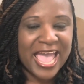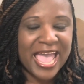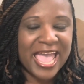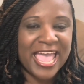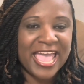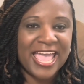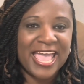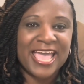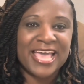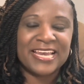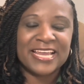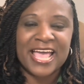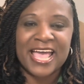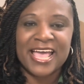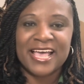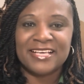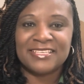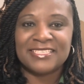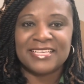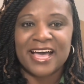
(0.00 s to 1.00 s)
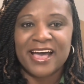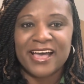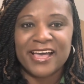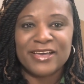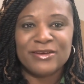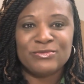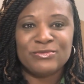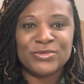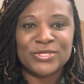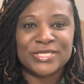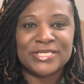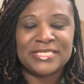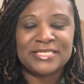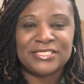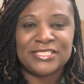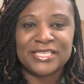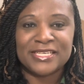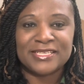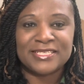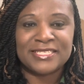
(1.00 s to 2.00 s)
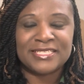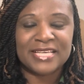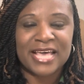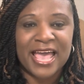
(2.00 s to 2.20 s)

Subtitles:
And as I was just